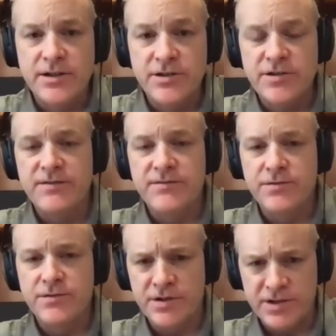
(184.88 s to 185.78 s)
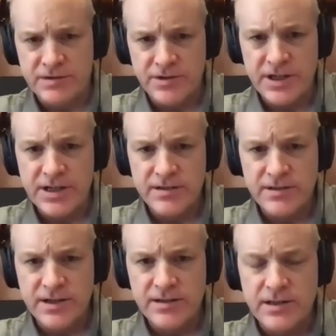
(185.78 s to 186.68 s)
Dave Drakinas,
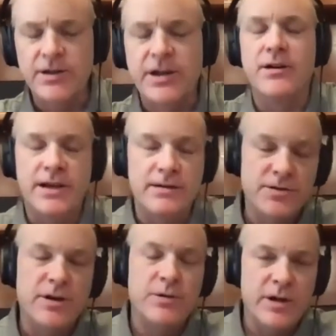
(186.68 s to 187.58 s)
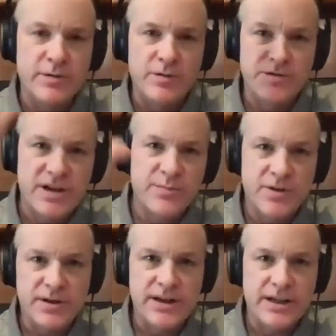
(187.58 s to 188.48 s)
right? Okay. So, and we'll try to
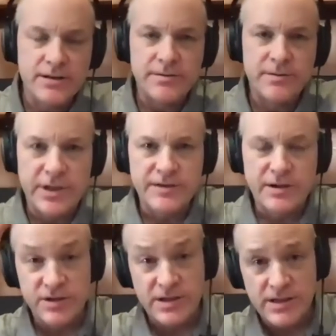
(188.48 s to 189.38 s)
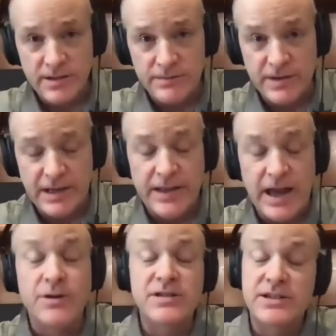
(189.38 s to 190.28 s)
put like a look in there.
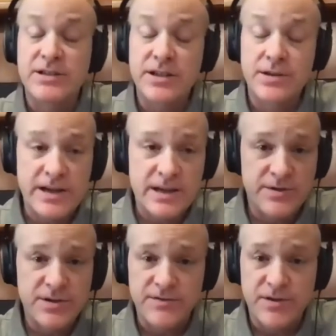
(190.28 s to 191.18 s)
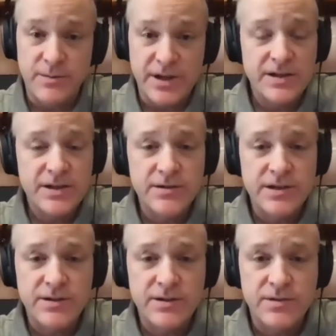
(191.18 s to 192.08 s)
That was actually a great episode for me to do, and
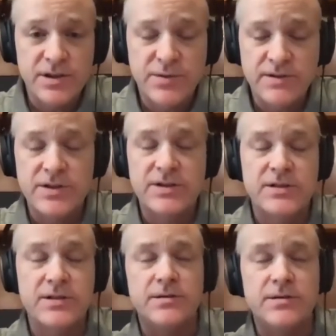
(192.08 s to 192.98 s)
I was really privileged to